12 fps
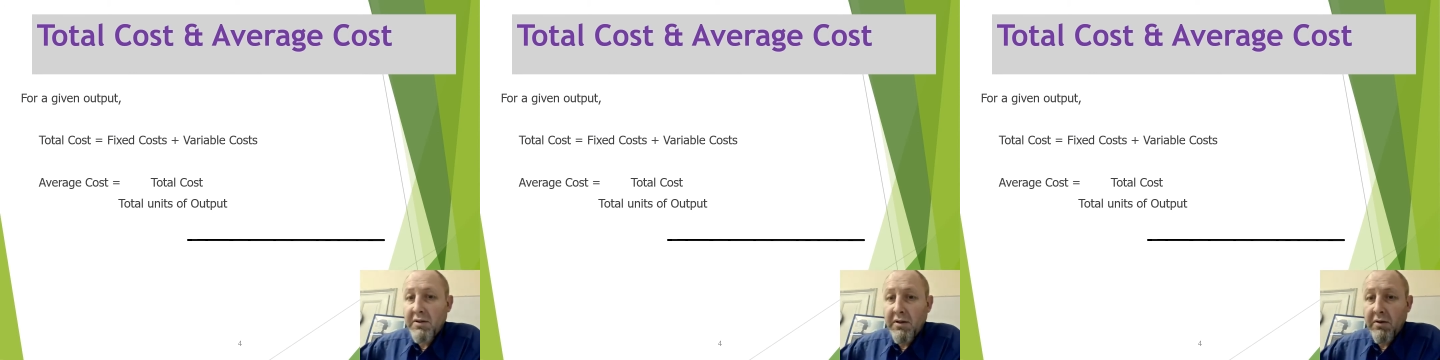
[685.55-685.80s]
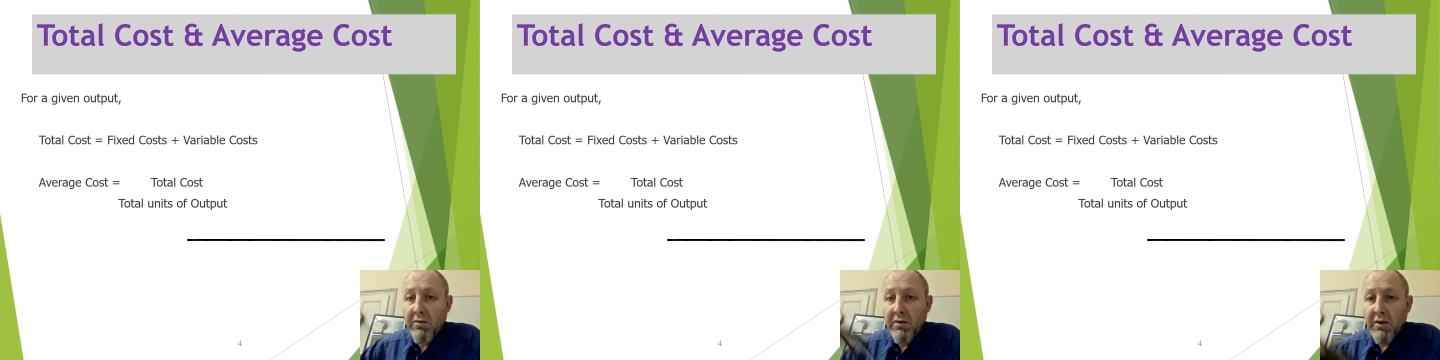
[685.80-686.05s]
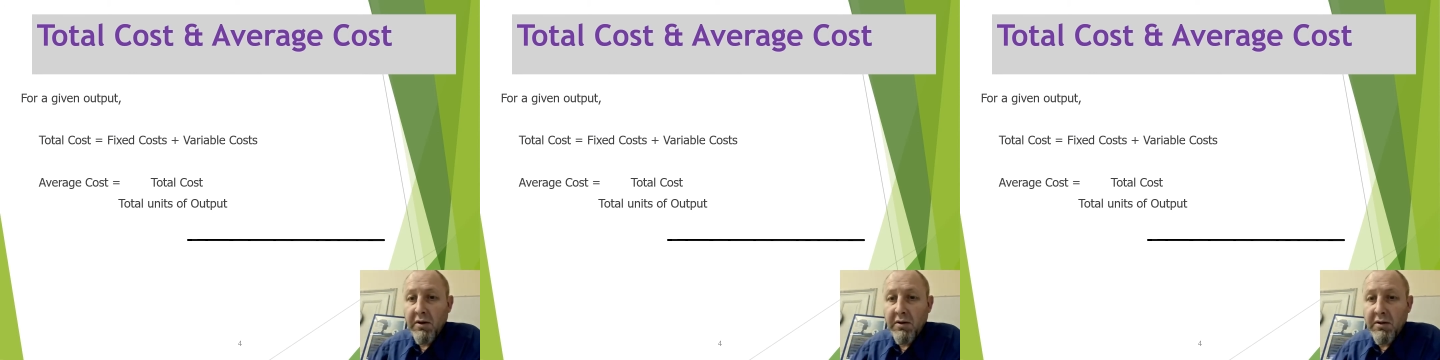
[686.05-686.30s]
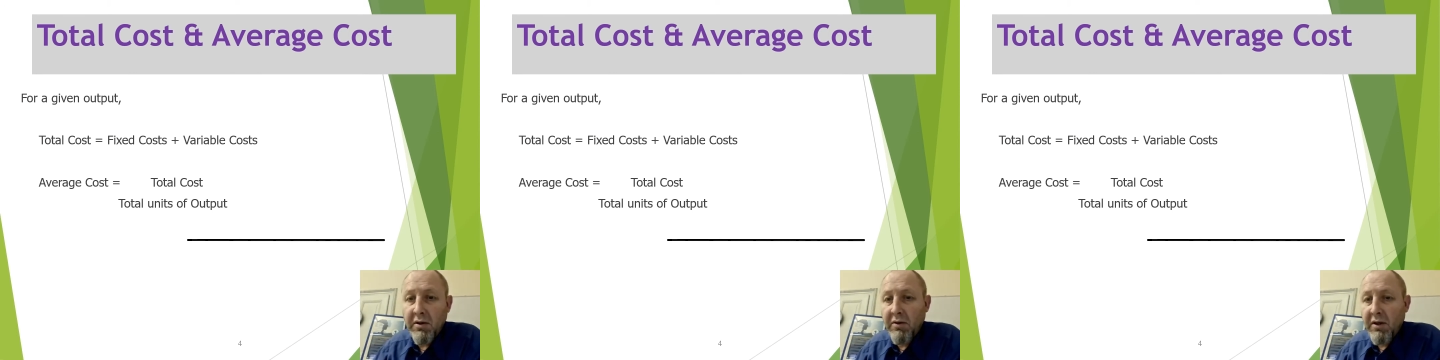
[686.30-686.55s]
So
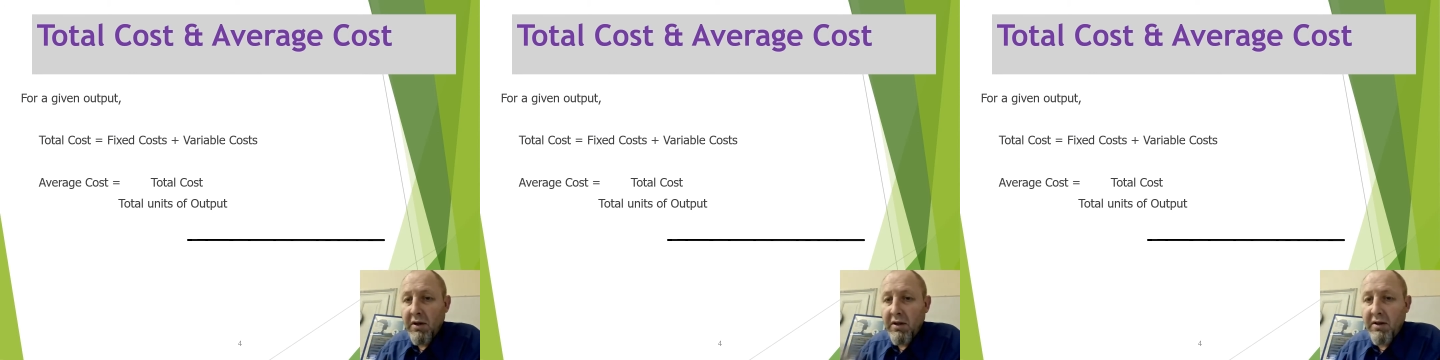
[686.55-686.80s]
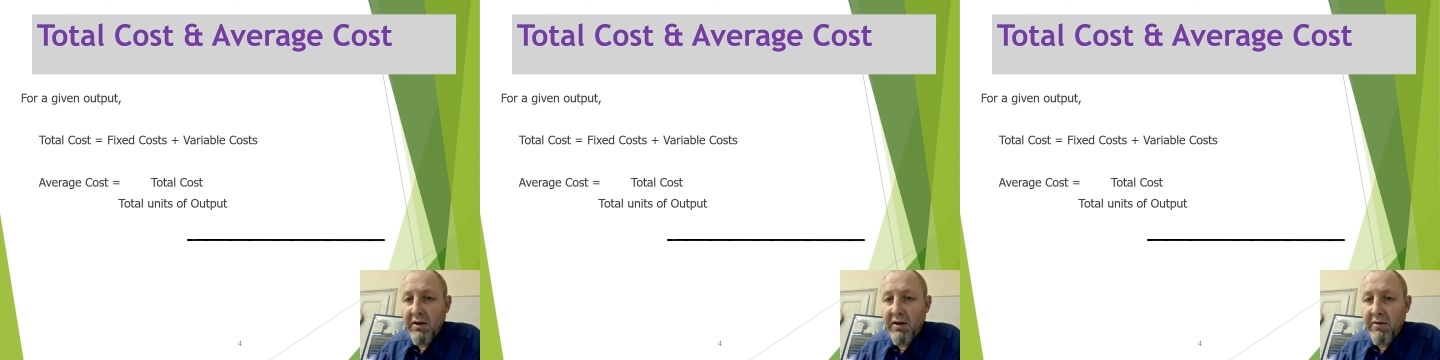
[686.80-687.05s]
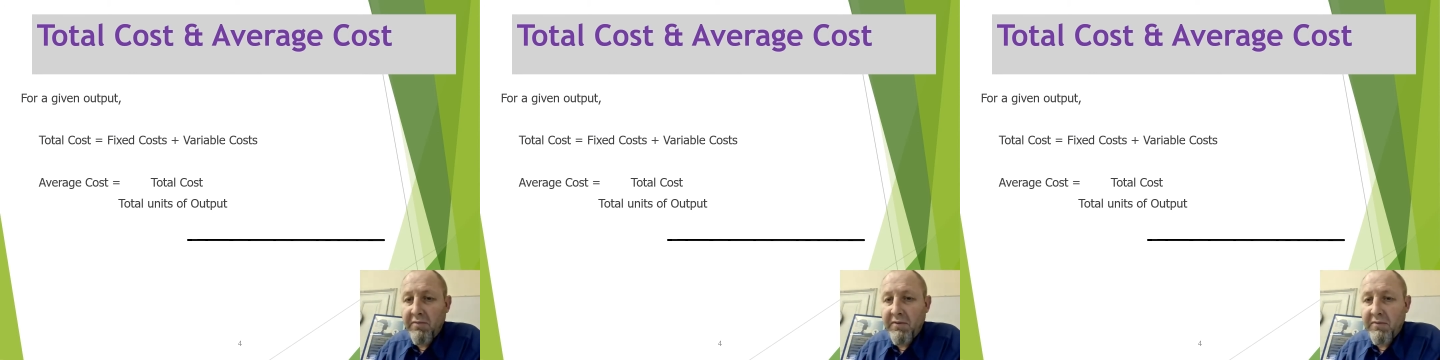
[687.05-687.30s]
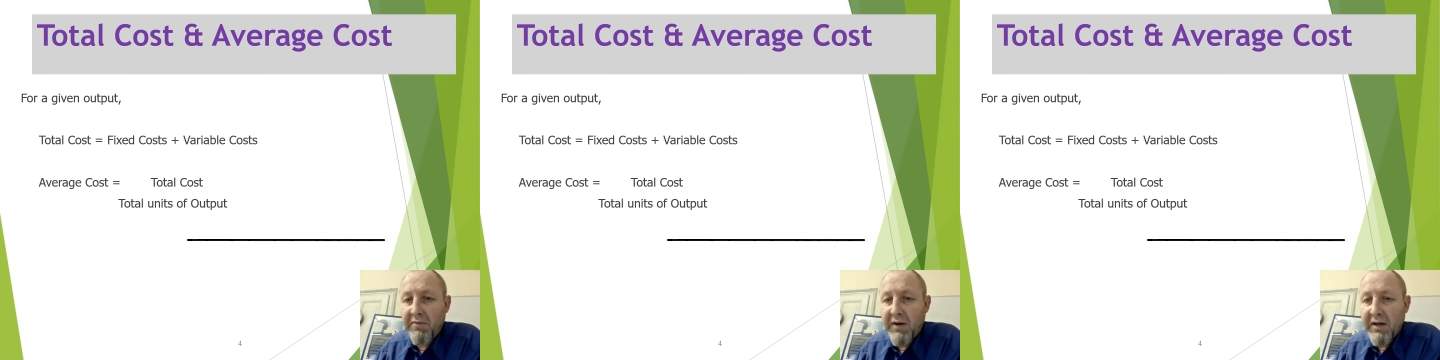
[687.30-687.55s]
if
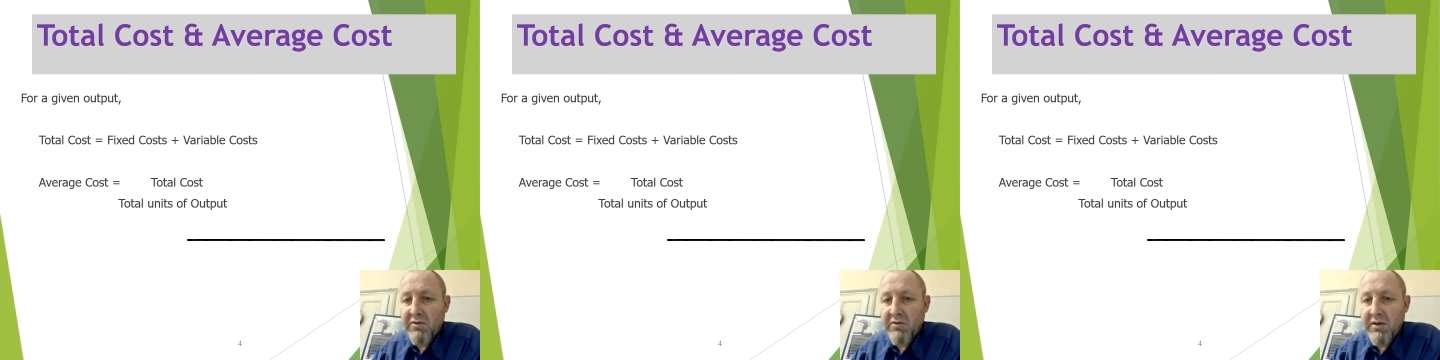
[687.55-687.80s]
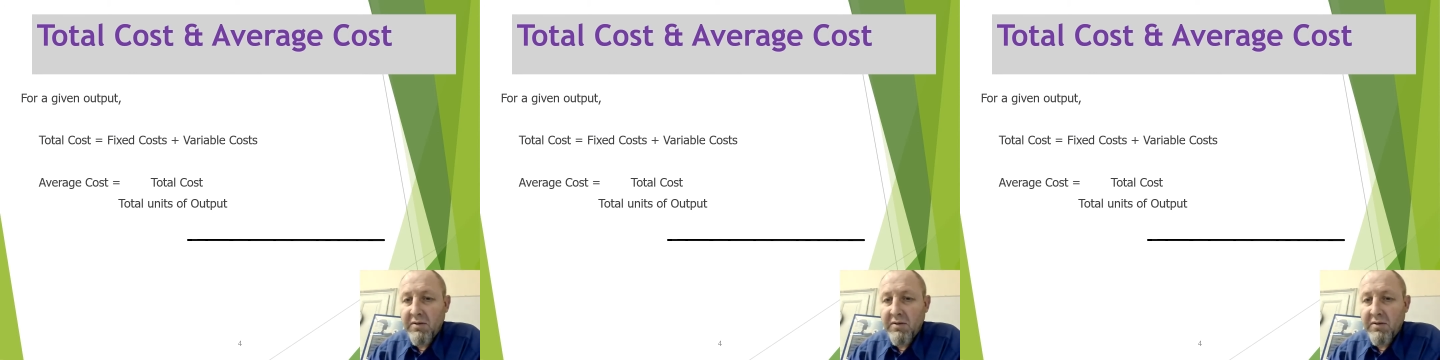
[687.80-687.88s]
a factory's